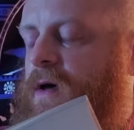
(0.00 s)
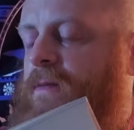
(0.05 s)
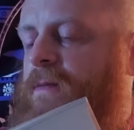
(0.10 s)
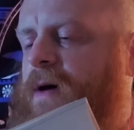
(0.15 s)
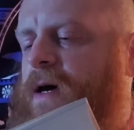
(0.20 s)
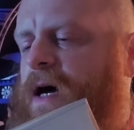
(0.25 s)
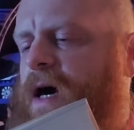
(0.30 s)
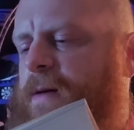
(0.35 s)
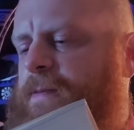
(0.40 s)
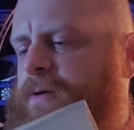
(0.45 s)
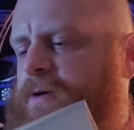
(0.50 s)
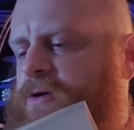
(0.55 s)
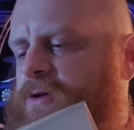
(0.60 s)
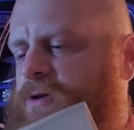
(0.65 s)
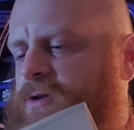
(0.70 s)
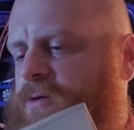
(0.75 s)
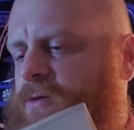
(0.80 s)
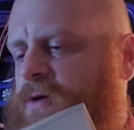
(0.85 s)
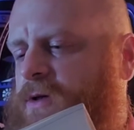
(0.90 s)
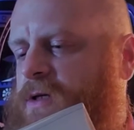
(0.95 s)
my
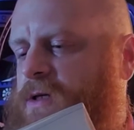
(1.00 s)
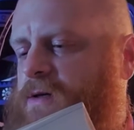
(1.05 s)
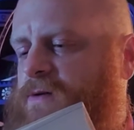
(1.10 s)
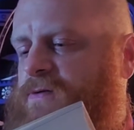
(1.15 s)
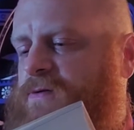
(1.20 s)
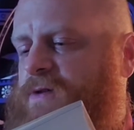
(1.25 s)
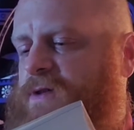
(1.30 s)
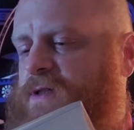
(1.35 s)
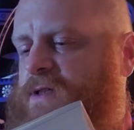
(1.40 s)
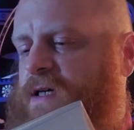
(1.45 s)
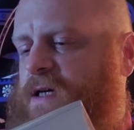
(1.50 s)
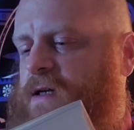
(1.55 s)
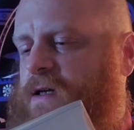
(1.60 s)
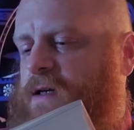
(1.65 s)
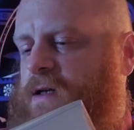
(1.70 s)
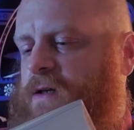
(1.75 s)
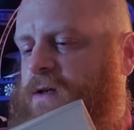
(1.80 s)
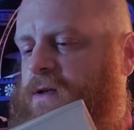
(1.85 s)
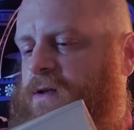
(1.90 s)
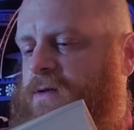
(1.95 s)
opportunity for
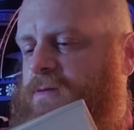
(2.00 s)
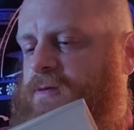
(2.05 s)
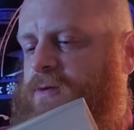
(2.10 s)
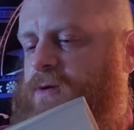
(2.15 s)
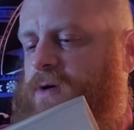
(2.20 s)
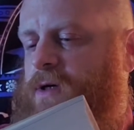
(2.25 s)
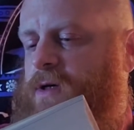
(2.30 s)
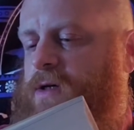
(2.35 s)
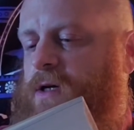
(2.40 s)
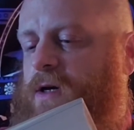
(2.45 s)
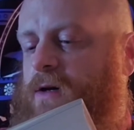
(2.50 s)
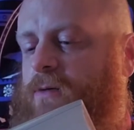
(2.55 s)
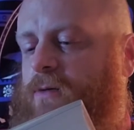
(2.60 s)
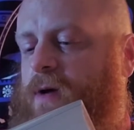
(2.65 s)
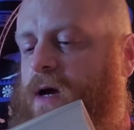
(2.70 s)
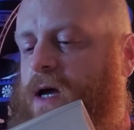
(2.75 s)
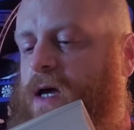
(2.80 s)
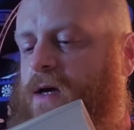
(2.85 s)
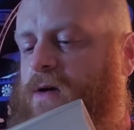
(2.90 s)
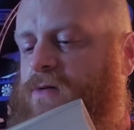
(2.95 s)
settling this point had
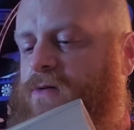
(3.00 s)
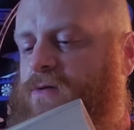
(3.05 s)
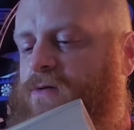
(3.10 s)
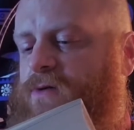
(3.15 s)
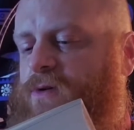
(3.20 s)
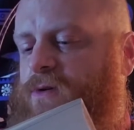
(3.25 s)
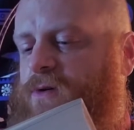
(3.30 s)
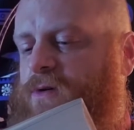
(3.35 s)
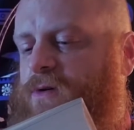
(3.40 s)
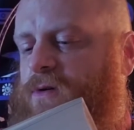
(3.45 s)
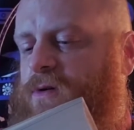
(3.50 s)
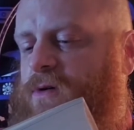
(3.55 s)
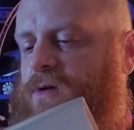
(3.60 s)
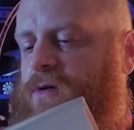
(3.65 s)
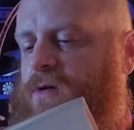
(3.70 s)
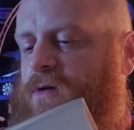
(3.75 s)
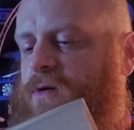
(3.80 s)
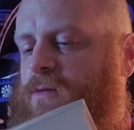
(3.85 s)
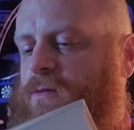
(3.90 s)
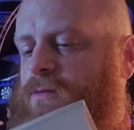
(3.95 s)
arrived,
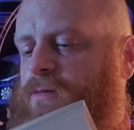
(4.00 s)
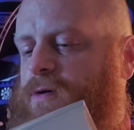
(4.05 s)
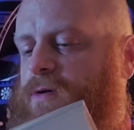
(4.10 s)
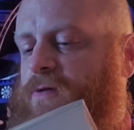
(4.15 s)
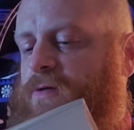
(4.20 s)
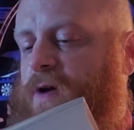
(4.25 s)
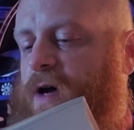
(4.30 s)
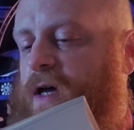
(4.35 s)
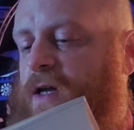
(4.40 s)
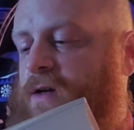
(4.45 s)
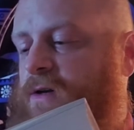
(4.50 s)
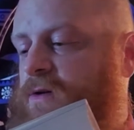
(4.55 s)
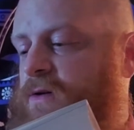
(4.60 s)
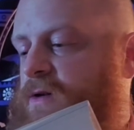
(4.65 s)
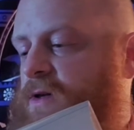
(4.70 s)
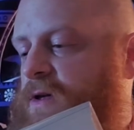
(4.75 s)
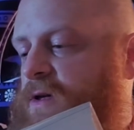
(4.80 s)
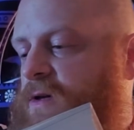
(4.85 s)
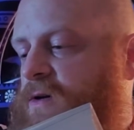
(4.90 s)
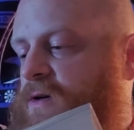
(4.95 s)
provided
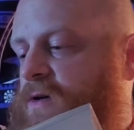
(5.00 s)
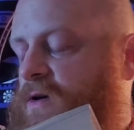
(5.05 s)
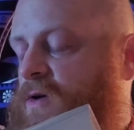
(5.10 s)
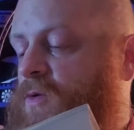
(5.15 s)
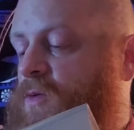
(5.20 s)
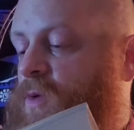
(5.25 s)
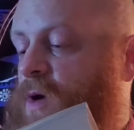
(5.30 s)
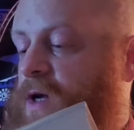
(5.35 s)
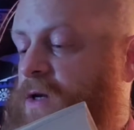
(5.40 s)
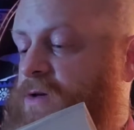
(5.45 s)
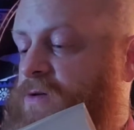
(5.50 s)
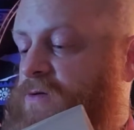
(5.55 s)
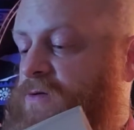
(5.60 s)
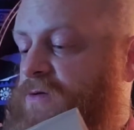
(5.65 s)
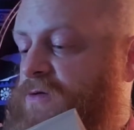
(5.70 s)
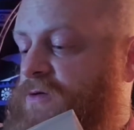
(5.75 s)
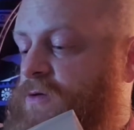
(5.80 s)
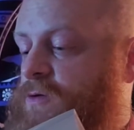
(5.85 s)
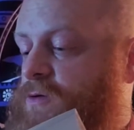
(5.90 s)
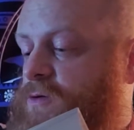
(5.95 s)
that want of
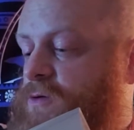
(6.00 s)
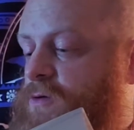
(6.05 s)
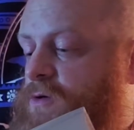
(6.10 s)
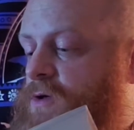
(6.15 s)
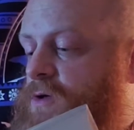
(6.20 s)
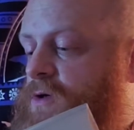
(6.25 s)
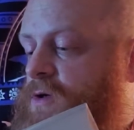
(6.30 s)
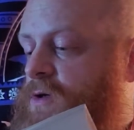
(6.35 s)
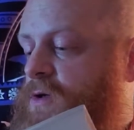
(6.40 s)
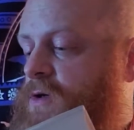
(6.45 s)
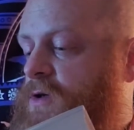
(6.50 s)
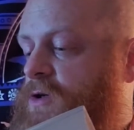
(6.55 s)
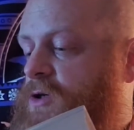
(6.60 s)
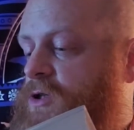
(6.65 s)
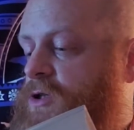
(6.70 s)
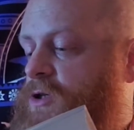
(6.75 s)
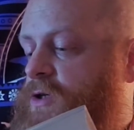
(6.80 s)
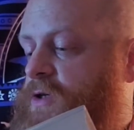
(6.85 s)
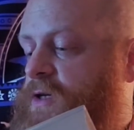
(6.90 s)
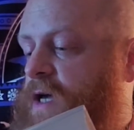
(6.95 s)
food
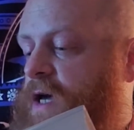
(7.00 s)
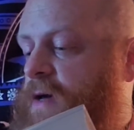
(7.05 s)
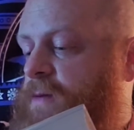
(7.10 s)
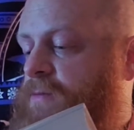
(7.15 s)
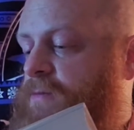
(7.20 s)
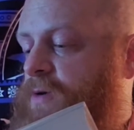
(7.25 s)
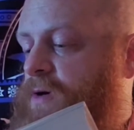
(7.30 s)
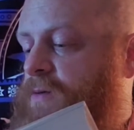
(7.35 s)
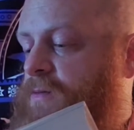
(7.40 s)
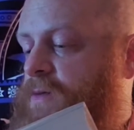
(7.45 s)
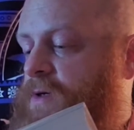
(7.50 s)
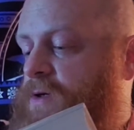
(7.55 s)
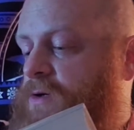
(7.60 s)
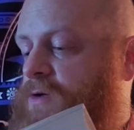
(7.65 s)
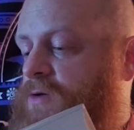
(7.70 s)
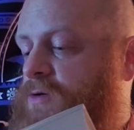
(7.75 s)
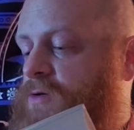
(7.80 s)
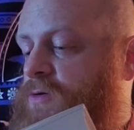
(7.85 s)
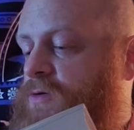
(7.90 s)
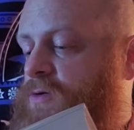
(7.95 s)
should not bring me
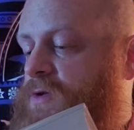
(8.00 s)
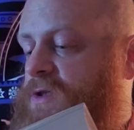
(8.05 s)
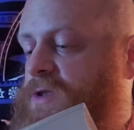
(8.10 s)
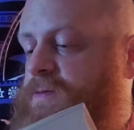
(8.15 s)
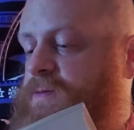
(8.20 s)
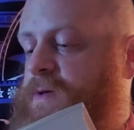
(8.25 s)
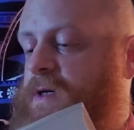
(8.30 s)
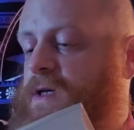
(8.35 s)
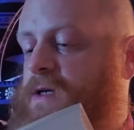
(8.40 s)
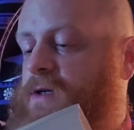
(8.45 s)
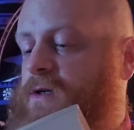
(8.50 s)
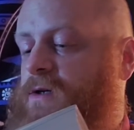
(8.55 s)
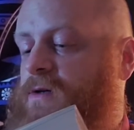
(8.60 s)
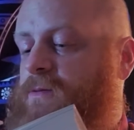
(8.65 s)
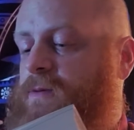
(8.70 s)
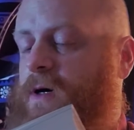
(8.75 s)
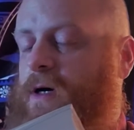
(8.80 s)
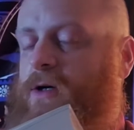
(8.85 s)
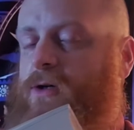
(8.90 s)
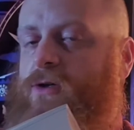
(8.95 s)
too speedy a
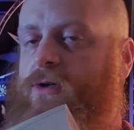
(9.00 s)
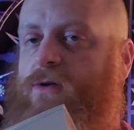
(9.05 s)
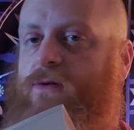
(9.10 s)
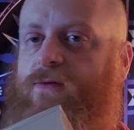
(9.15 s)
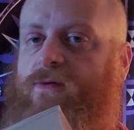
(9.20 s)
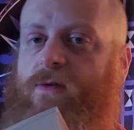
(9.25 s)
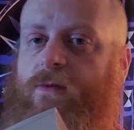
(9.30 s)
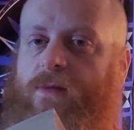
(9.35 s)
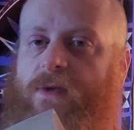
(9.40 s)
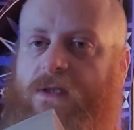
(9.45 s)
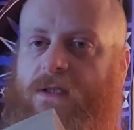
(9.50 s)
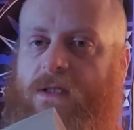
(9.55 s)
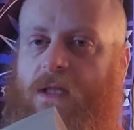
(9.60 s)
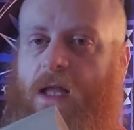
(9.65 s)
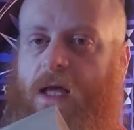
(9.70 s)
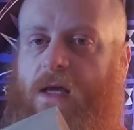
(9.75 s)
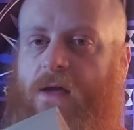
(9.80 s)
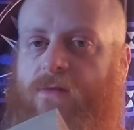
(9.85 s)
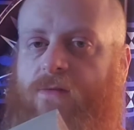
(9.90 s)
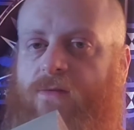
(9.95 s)
departure from this
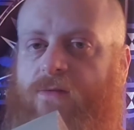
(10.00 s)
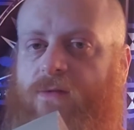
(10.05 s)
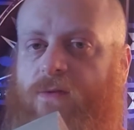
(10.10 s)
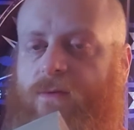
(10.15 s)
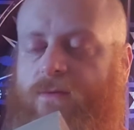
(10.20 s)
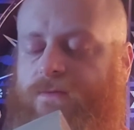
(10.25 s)
life.